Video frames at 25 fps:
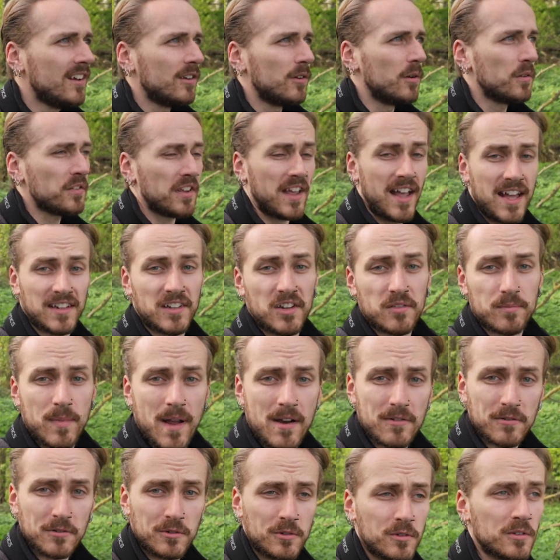Also had a
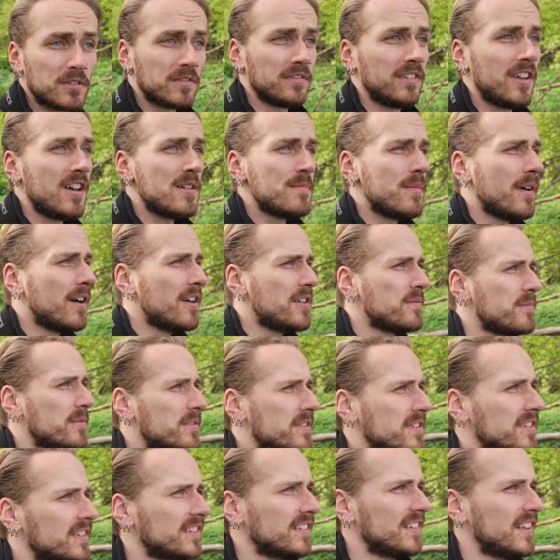sparrowhawk fly by,
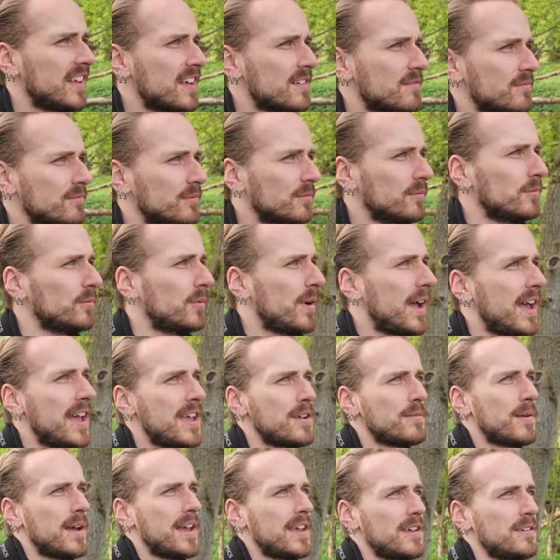but yeah,
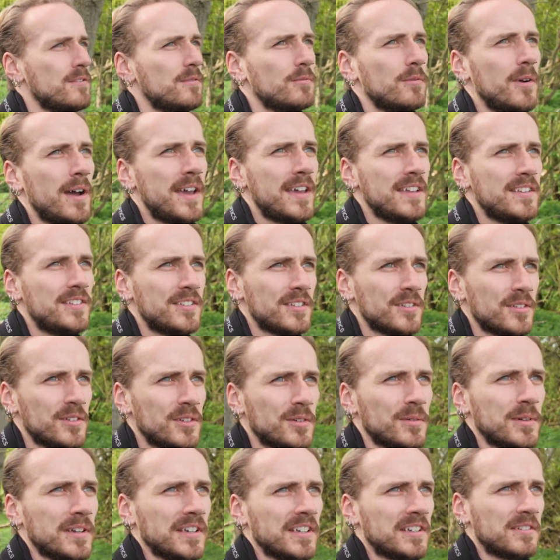way too
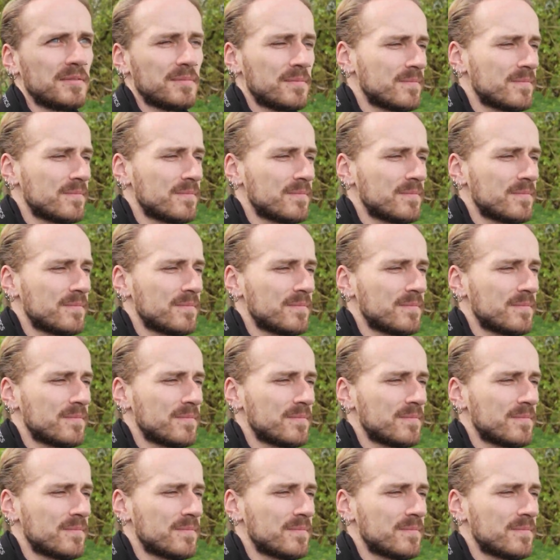quick.